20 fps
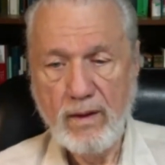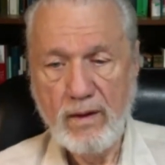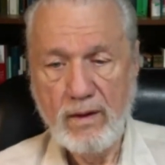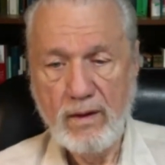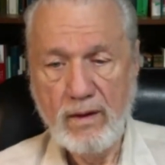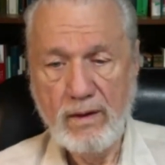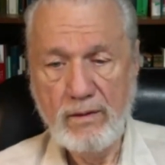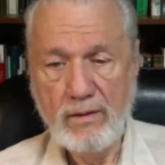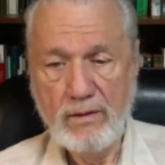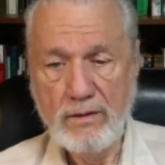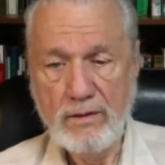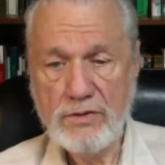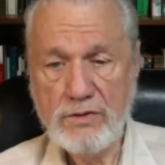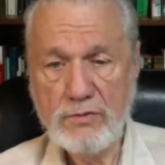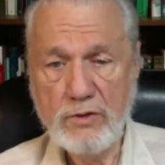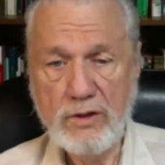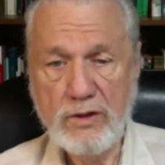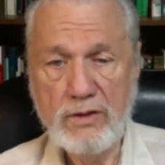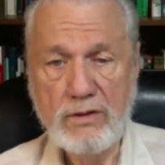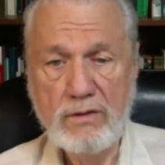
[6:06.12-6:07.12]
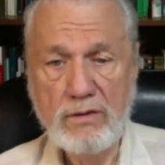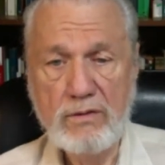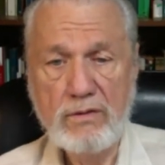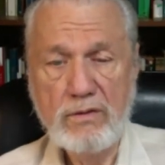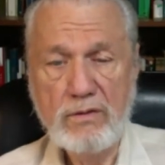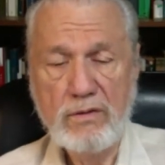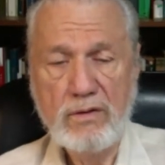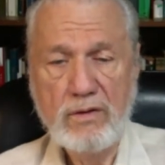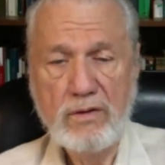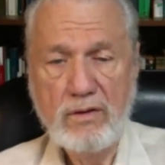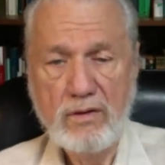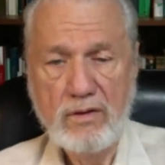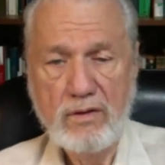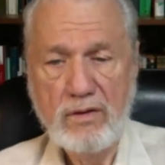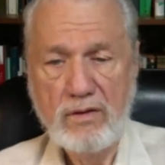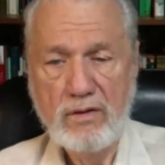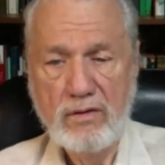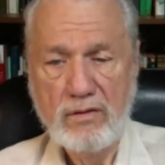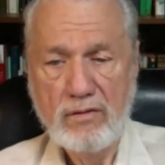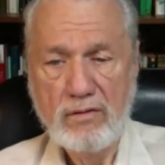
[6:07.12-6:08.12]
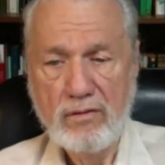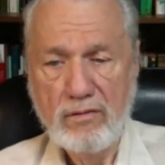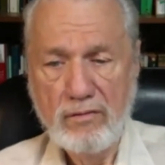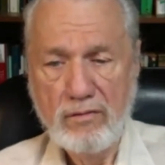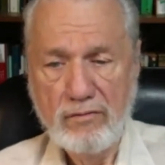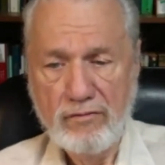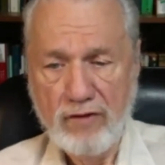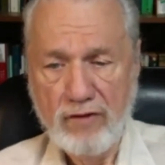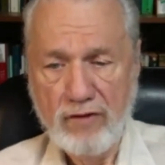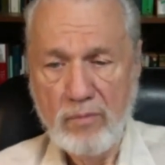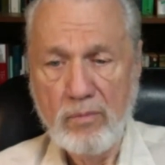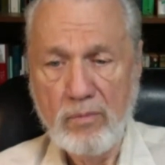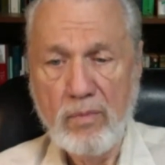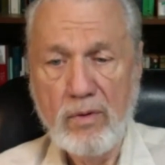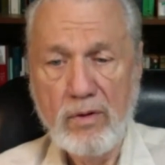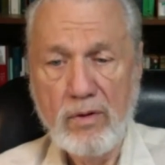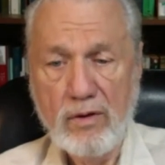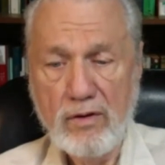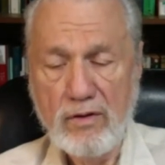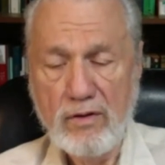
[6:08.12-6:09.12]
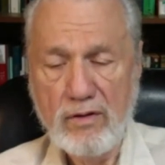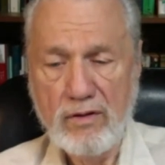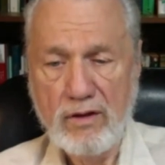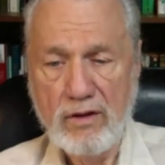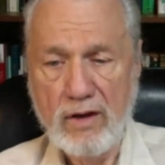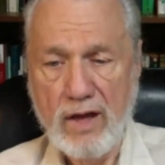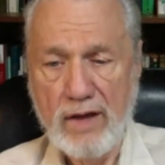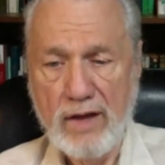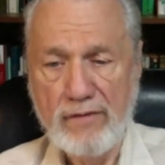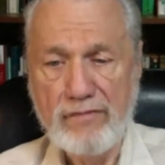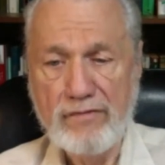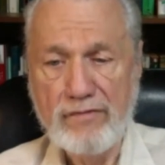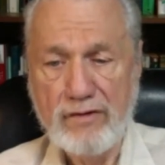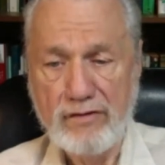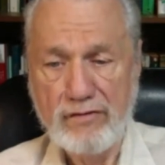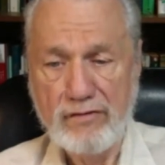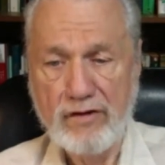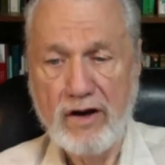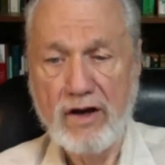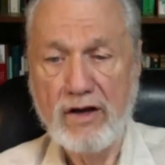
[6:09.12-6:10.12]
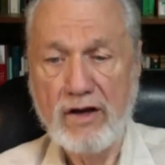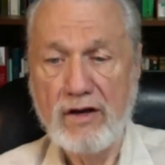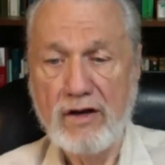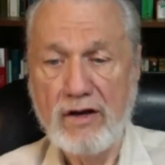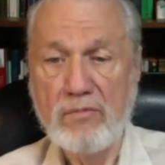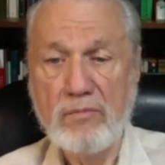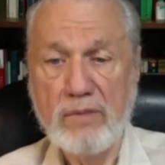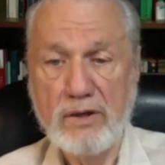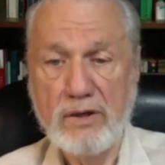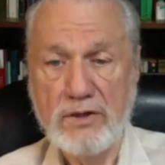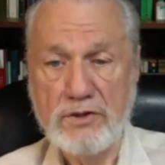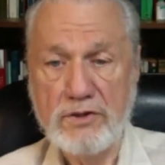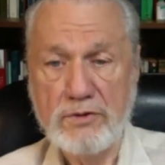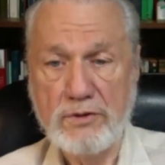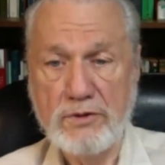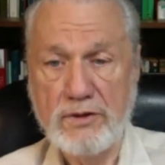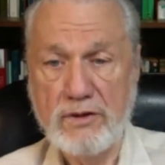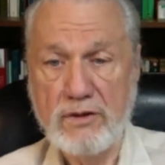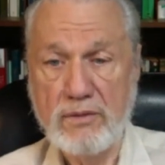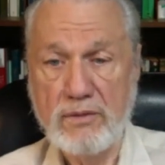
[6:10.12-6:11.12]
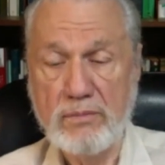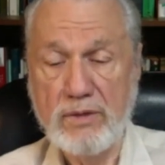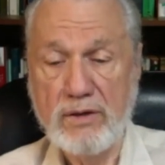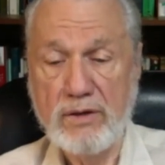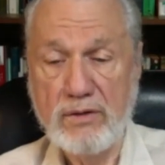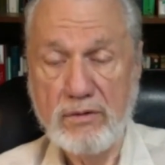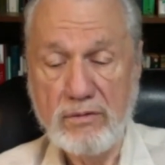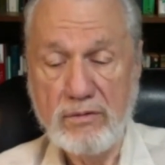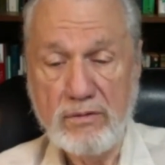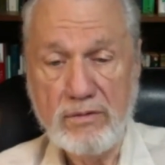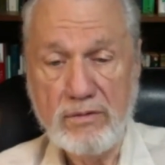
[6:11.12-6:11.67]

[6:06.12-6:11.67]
And this one from The Life Divine by Sri Aurobindo.